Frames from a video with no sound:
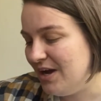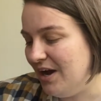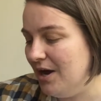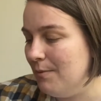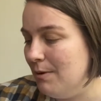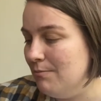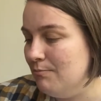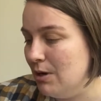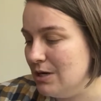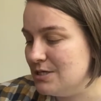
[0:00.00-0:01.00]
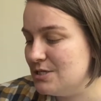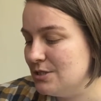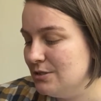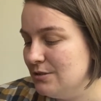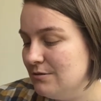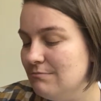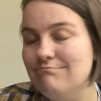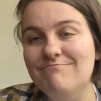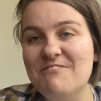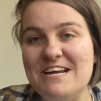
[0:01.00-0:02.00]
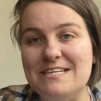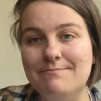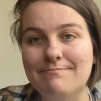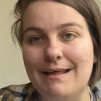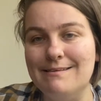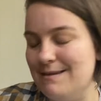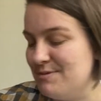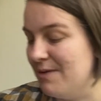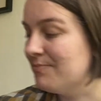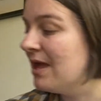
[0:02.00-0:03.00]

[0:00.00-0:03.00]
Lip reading: but read at the same time.